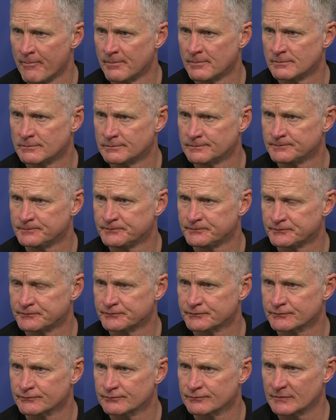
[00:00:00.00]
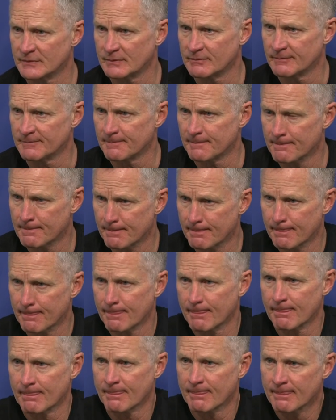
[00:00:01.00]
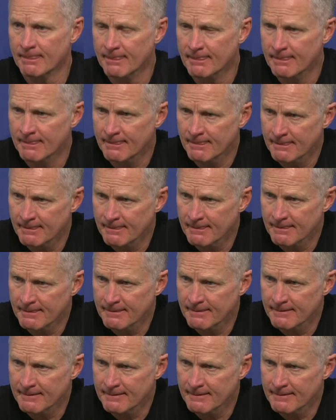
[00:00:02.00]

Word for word: you guys back in the was any consideration of what Stafford